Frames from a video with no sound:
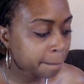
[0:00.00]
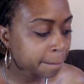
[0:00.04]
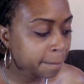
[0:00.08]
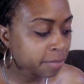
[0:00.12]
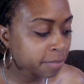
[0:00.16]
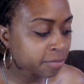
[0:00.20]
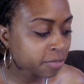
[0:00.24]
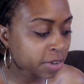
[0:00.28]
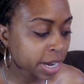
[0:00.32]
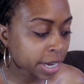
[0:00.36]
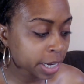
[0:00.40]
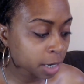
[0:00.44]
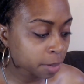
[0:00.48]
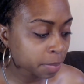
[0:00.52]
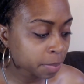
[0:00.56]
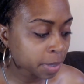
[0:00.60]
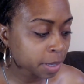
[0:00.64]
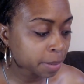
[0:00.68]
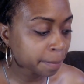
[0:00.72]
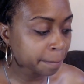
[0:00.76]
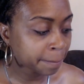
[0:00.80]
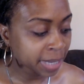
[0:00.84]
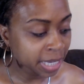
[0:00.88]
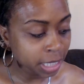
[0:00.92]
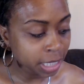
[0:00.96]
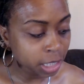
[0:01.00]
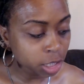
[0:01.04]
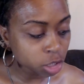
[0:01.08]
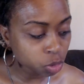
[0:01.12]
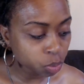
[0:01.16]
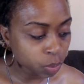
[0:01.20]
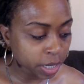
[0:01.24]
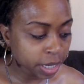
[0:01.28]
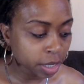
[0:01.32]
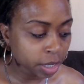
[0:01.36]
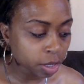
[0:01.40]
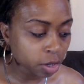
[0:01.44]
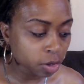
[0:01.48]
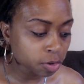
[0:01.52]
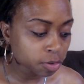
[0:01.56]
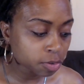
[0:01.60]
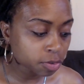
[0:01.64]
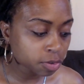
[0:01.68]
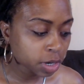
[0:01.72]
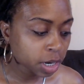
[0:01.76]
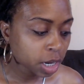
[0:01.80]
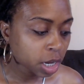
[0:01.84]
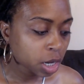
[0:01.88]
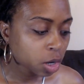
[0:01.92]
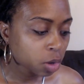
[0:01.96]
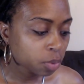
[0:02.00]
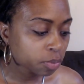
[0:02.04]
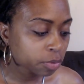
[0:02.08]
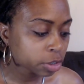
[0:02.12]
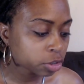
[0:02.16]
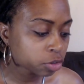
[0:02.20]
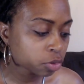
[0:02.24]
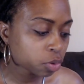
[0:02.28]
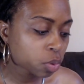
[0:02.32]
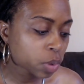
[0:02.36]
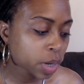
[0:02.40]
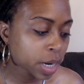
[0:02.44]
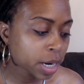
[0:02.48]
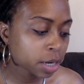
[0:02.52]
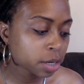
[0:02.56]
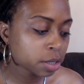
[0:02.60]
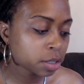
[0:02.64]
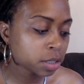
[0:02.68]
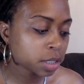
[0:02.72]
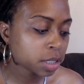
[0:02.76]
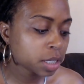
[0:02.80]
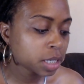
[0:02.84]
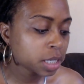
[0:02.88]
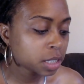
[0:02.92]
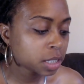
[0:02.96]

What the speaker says: vitamin B12, which requires